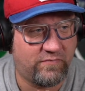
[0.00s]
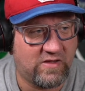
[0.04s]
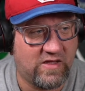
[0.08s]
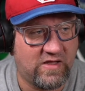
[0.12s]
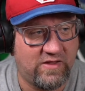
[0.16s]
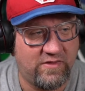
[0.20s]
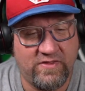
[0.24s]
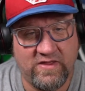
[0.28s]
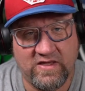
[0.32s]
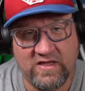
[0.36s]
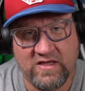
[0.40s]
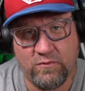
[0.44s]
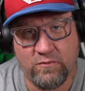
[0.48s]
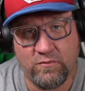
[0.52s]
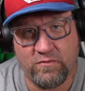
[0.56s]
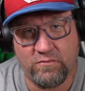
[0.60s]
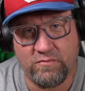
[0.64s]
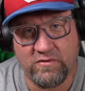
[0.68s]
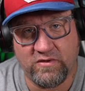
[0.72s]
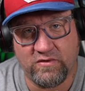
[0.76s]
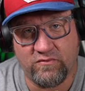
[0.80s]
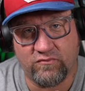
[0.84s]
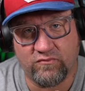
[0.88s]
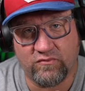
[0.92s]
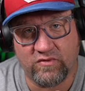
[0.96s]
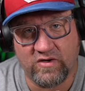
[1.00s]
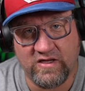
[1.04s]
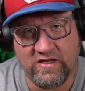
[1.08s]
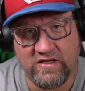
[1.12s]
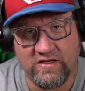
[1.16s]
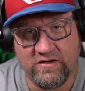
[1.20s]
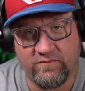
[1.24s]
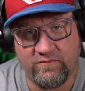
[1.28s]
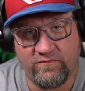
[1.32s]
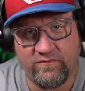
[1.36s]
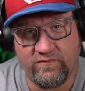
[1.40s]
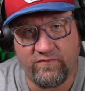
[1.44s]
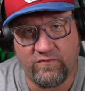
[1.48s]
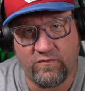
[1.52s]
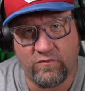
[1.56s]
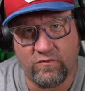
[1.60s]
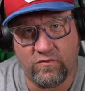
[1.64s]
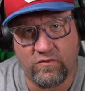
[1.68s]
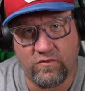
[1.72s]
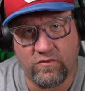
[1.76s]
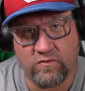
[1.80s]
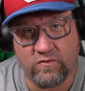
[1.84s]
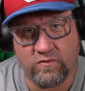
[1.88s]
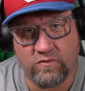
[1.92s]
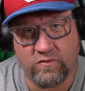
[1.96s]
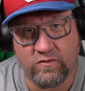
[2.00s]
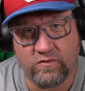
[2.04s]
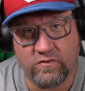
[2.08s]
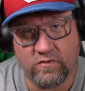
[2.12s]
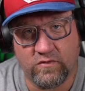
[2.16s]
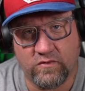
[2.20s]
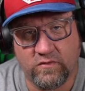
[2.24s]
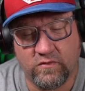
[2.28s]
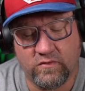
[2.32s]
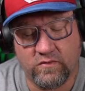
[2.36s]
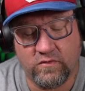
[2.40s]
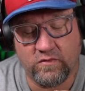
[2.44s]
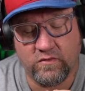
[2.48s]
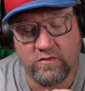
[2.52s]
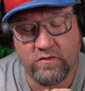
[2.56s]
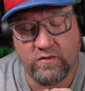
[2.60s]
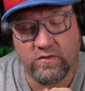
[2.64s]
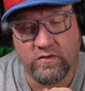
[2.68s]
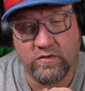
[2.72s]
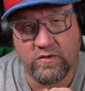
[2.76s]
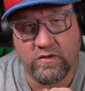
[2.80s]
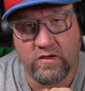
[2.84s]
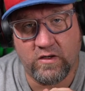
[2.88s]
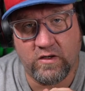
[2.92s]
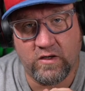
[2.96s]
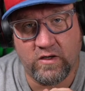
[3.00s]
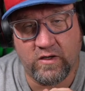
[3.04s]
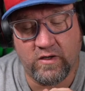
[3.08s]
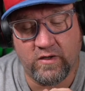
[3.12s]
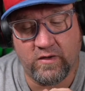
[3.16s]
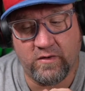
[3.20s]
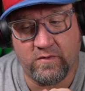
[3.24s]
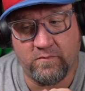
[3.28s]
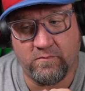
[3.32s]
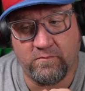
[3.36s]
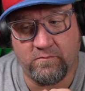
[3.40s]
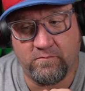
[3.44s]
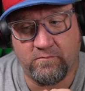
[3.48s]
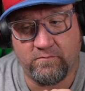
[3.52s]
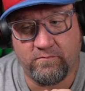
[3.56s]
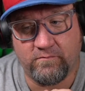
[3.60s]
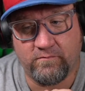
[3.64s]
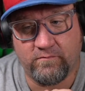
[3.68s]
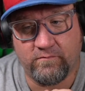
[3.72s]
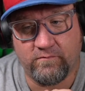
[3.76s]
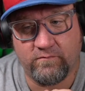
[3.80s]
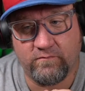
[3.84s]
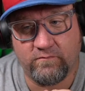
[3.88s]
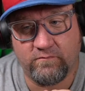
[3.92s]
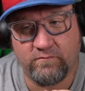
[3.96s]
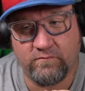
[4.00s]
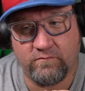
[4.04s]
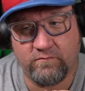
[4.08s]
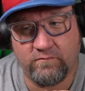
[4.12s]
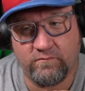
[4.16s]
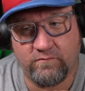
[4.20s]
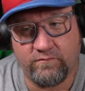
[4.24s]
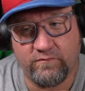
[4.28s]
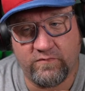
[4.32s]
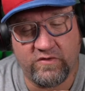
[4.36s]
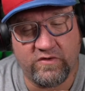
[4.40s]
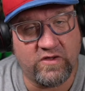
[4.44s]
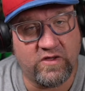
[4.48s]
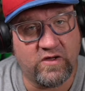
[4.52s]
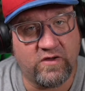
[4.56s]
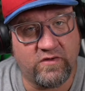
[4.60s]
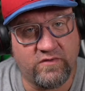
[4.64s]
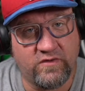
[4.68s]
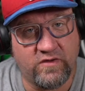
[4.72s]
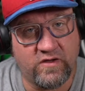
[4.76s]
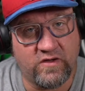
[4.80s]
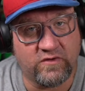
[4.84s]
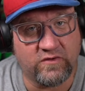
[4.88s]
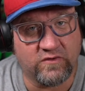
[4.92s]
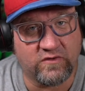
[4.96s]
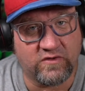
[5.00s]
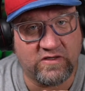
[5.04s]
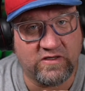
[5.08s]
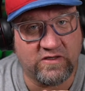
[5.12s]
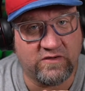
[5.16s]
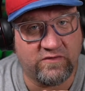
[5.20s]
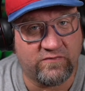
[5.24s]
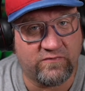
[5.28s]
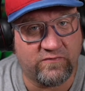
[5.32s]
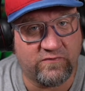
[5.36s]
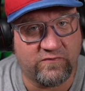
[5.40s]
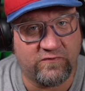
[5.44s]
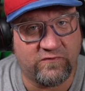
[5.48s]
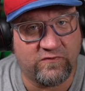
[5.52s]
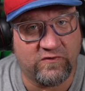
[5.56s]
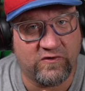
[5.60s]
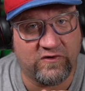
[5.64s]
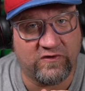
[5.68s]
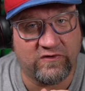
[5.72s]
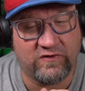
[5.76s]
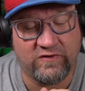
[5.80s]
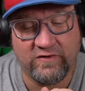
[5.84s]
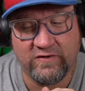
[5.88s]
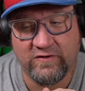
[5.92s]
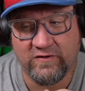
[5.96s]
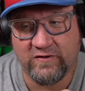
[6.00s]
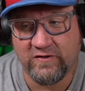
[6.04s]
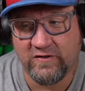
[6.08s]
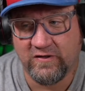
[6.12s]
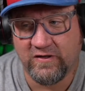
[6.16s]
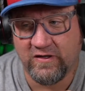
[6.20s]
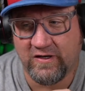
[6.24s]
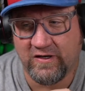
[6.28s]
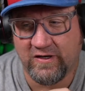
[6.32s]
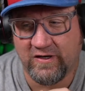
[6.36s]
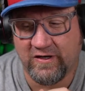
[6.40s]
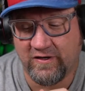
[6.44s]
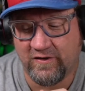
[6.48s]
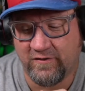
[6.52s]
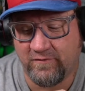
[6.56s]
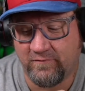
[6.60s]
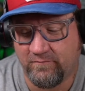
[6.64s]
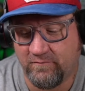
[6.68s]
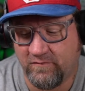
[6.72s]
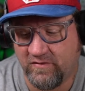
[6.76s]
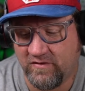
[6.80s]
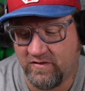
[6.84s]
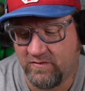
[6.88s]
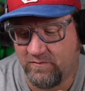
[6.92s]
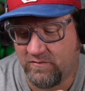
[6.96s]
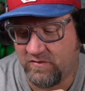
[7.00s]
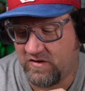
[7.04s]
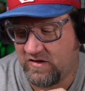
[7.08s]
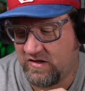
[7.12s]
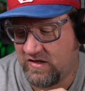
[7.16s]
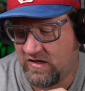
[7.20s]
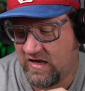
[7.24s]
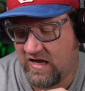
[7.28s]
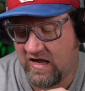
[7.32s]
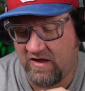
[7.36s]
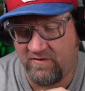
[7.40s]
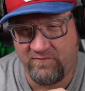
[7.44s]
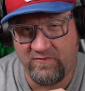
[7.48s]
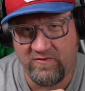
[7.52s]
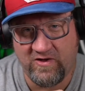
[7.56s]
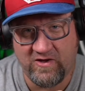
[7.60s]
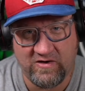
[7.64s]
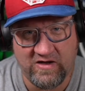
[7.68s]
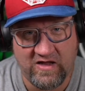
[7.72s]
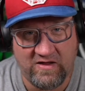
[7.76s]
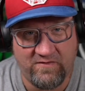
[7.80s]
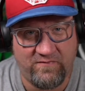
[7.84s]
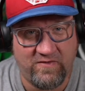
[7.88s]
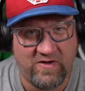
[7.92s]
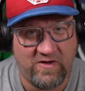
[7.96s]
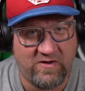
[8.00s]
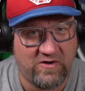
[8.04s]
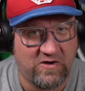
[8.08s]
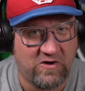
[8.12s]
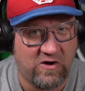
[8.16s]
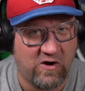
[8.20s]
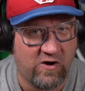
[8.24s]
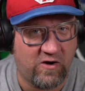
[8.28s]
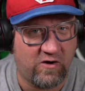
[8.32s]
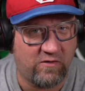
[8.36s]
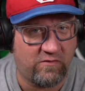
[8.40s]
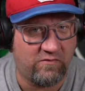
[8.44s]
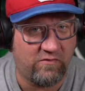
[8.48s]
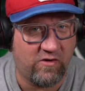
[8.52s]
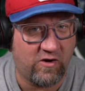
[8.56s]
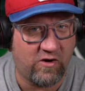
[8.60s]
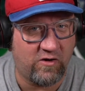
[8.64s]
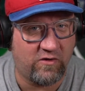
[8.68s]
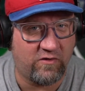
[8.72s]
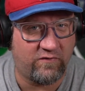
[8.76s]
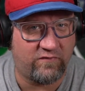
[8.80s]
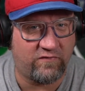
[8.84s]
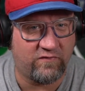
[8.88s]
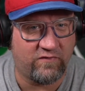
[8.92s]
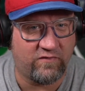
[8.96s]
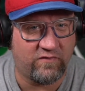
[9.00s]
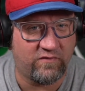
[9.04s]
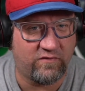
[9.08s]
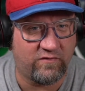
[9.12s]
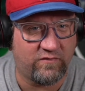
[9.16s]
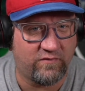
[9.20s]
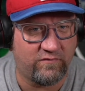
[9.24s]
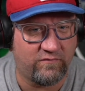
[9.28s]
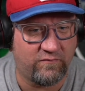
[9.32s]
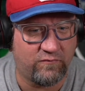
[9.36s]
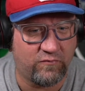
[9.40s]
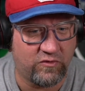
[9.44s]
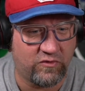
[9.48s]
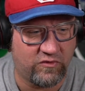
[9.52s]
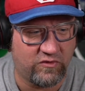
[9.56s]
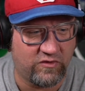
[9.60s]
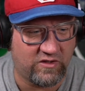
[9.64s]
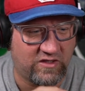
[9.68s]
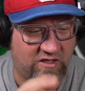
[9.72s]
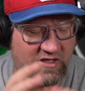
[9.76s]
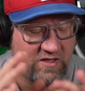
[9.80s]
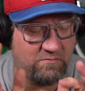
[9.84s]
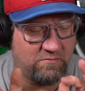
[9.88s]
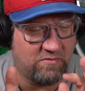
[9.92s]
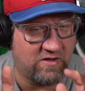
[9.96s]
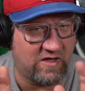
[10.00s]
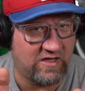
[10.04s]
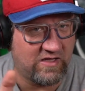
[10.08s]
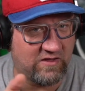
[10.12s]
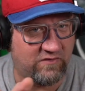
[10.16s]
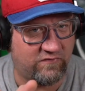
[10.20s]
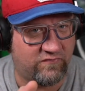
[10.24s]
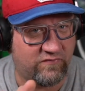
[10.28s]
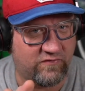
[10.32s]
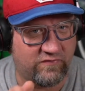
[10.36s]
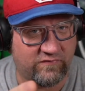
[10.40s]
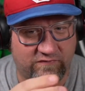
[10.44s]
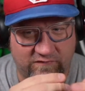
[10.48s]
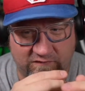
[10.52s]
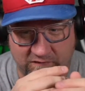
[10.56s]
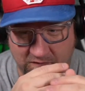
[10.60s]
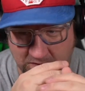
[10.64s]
think it would be great for the younger kids for sure. But I found it hard to really keep my interest.